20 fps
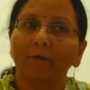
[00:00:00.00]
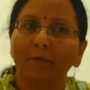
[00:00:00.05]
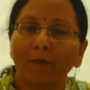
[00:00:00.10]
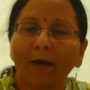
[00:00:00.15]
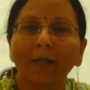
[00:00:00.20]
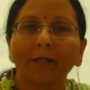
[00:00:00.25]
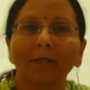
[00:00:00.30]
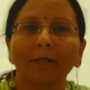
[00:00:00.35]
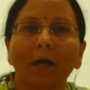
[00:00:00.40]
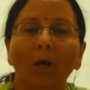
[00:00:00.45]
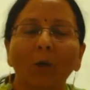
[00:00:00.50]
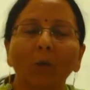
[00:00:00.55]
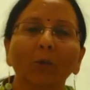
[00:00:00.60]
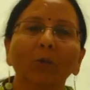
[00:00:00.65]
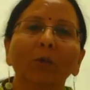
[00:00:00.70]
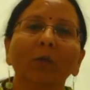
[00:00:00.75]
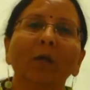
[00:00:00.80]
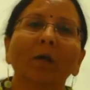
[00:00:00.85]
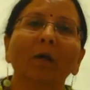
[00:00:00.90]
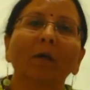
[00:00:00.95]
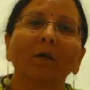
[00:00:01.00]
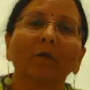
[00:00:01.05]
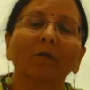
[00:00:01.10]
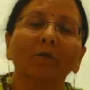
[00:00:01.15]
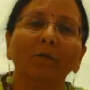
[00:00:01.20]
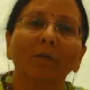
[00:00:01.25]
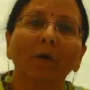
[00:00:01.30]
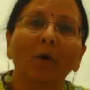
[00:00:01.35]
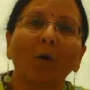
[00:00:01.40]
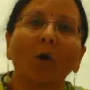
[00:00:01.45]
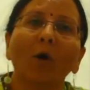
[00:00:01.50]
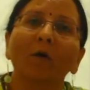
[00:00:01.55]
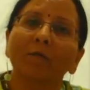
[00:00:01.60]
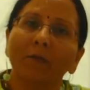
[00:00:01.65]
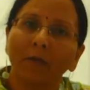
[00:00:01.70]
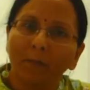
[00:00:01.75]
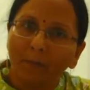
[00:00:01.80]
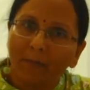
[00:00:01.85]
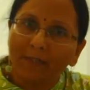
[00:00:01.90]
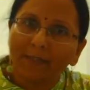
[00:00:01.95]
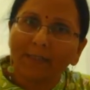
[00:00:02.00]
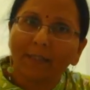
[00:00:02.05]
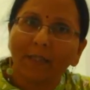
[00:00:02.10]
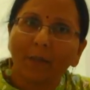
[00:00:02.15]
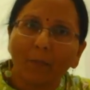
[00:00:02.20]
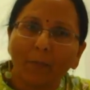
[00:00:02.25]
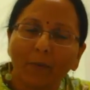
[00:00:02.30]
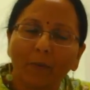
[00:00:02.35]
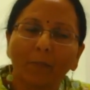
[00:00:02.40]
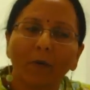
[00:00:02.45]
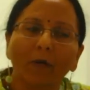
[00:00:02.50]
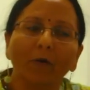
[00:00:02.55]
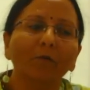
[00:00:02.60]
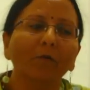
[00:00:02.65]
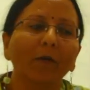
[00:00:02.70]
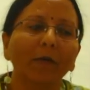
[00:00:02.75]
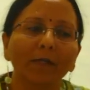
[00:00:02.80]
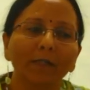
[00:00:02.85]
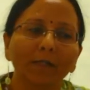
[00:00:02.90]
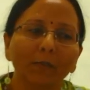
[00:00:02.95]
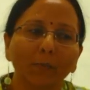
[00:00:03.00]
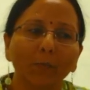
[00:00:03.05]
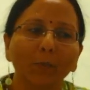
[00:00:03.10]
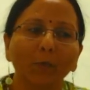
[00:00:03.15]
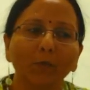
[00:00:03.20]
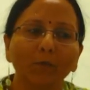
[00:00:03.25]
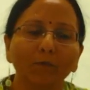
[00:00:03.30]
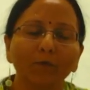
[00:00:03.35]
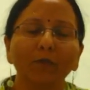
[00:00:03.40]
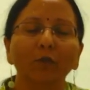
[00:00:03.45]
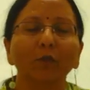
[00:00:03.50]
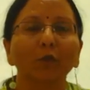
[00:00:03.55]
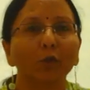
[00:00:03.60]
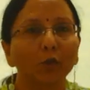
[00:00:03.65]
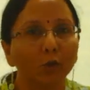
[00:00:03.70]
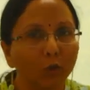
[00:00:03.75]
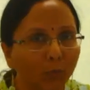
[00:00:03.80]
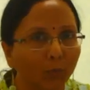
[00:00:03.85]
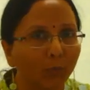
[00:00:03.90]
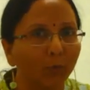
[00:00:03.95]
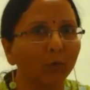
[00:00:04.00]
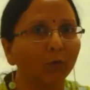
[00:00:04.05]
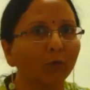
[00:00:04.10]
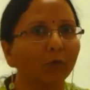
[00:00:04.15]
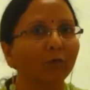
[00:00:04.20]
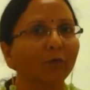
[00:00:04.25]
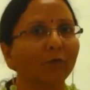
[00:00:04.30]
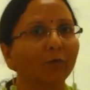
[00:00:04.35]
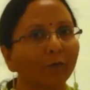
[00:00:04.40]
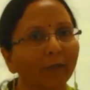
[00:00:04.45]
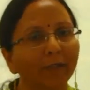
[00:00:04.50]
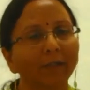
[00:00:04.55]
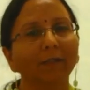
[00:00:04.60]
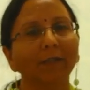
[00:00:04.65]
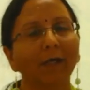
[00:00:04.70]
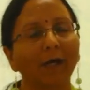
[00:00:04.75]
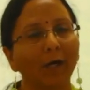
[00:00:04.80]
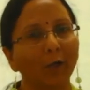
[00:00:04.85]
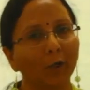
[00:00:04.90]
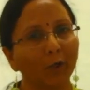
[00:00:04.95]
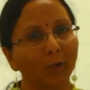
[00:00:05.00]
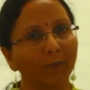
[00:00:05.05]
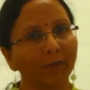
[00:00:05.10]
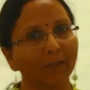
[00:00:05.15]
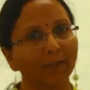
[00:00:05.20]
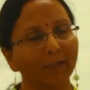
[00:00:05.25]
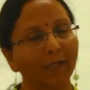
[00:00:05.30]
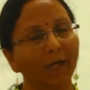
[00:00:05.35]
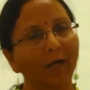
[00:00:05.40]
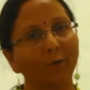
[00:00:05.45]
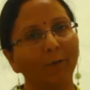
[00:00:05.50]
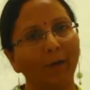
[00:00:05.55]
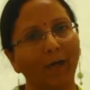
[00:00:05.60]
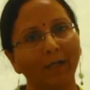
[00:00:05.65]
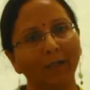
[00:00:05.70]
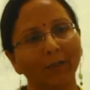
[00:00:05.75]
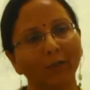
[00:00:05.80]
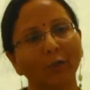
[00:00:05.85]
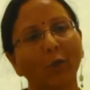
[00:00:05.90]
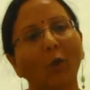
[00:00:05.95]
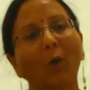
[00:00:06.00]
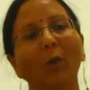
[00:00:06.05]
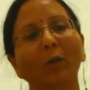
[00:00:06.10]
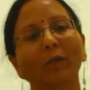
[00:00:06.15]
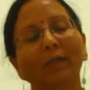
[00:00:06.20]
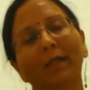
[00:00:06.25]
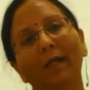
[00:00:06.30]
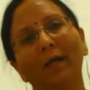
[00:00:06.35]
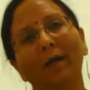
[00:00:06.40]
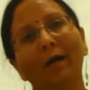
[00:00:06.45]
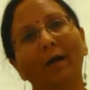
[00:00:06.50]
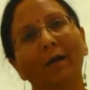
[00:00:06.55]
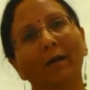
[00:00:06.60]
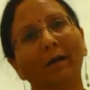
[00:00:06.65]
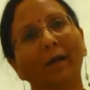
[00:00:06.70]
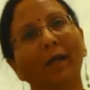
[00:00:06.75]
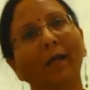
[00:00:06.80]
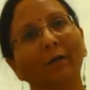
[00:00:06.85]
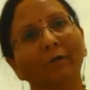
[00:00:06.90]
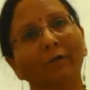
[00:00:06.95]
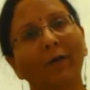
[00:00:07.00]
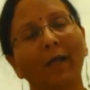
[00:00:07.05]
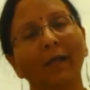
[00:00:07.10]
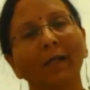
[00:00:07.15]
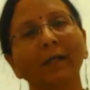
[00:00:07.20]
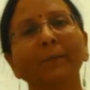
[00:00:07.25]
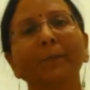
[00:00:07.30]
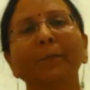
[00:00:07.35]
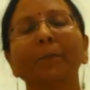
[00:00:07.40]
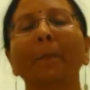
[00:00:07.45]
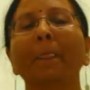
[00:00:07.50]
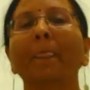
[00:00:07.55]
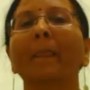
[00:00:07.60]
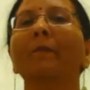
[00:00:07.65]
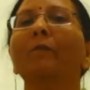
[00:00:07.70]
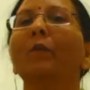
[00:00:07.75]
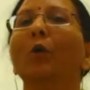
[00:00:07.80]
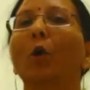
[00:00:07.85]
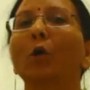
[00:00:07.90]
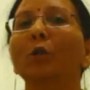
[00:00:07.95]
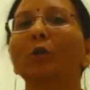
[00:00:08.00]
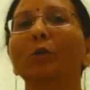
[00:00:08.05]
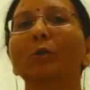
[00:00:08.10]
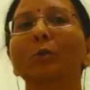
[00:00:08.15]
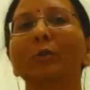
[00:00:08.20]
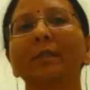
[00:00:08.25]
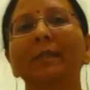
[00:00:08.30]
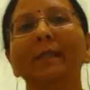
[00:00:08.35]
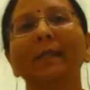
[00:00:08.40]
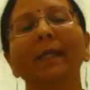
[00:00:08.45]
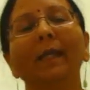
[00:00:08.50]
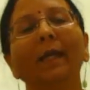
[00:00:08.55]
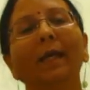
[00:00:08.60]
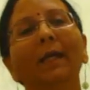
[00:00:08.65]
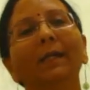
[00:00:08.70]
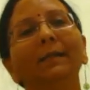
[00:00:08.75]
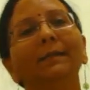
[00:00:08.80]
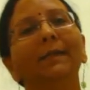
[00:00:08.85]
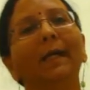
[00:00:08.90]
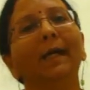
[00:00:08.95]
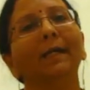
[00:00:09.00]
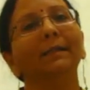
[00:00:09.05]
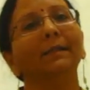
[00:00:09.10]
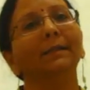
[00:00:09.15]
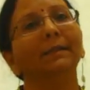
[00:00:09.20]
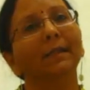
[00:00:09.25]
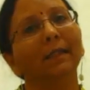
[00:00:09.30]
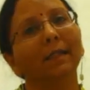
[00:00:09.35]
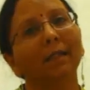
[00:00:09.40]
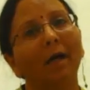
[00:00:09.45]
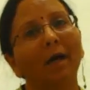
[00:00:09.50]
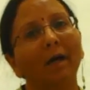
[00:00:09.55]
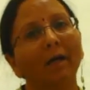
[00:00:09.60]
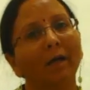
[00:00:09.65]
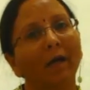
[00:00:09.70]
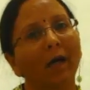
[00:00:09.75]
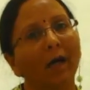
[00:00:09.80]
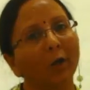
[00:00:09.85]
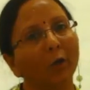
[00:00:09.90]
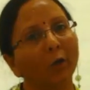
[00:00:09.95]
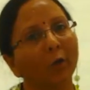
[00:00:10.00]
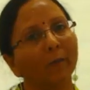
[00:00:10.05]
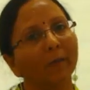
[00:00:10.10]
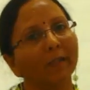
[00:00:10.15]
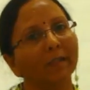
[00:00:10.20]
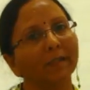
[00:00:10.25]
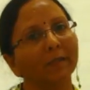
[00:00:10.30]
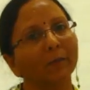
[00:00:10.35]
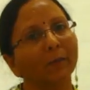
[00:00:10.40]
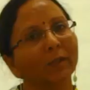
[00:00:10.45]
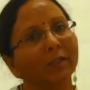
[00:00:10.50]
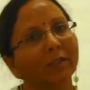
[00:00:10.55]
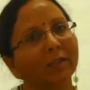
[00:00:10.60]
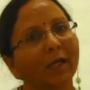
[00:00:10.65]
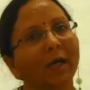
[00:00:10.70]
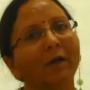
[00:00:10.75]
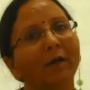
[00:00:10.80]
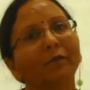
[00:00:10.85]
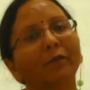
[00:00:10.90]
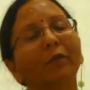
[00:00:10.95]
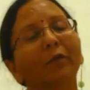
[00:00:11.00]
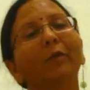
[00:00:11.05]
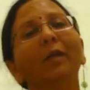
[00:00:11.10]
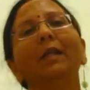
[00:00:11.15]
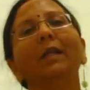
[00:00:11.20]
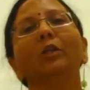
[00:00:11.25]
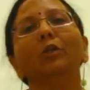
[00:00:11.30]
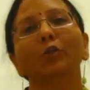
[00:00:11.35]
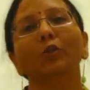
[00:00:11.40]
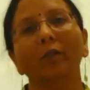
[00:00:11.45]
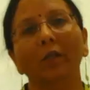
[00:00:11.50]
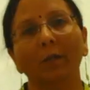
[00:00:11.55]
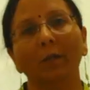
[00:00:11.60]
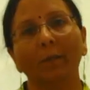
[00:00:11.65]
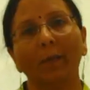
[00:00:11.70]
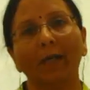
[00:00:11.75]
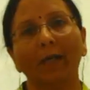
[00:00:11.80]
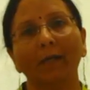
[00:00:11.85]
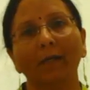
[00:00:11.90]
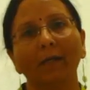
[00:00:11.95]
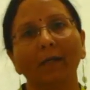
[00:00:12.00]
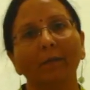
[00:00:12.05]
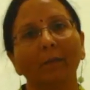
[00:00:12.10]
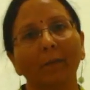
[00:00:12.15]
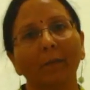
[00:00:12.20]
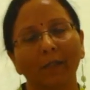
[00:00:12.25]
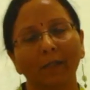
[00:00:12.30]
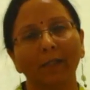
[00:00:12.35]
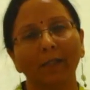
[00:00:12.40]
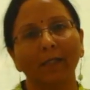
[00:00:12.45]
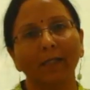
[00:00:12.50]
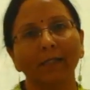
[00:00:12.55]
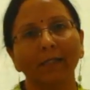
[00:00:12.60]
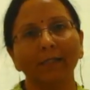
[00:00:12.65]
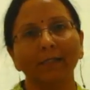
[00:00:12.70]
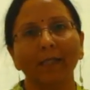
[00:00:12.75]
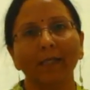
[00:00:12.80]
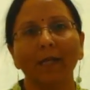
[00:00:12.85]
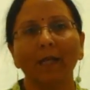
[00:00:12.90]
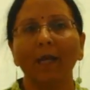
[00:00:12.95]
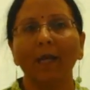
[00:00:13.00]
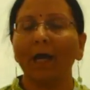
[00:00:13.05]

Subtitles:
find out, or we basically prepare various proofs to prove whether the arguments are valid or they are invalid. We also see that there are arguments which have the relational predicates,